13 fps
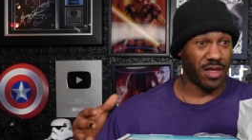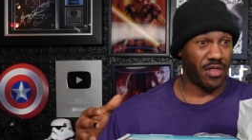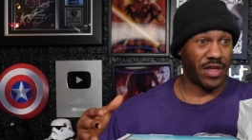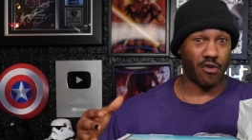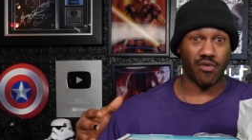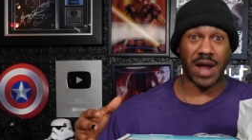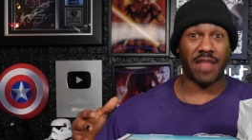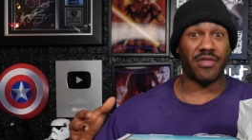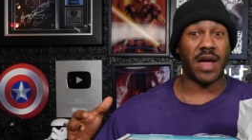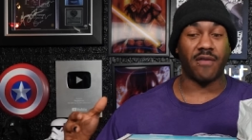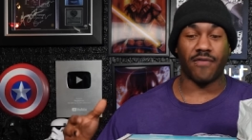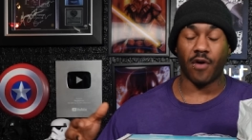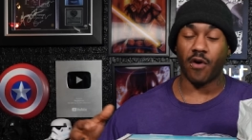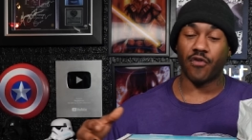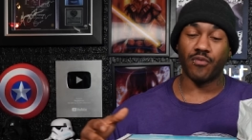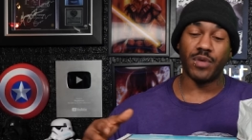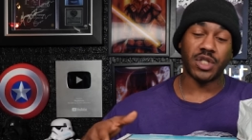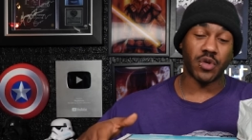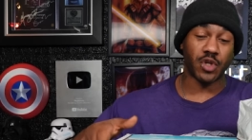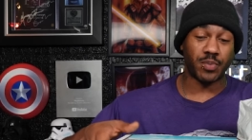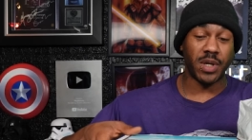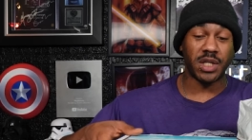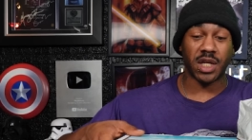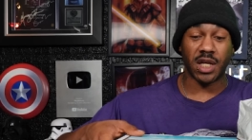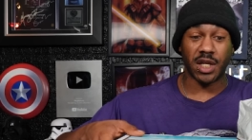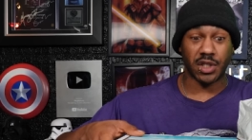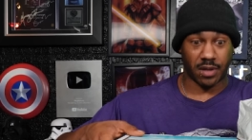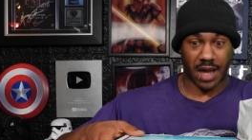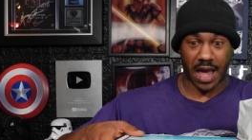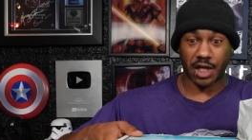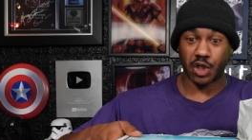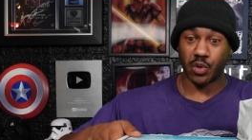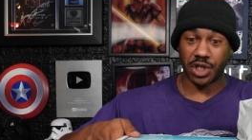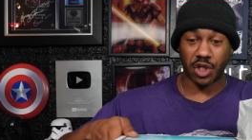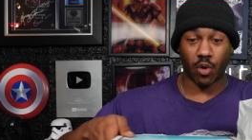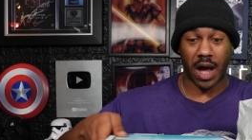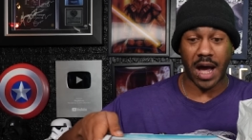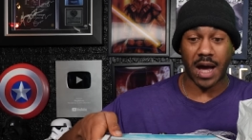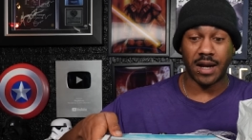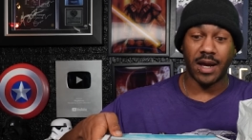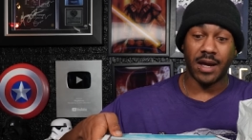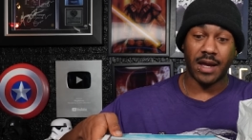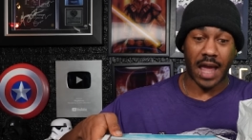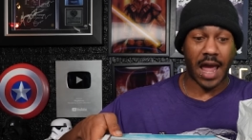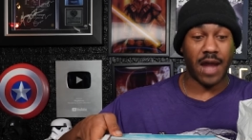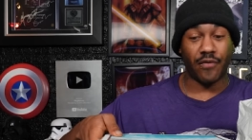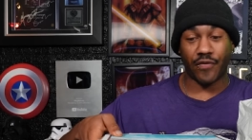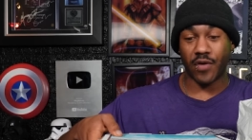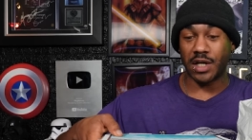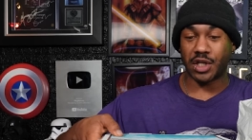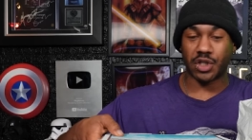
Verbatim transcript: They're not that far from me, so this pizza is actually still hot and fresh.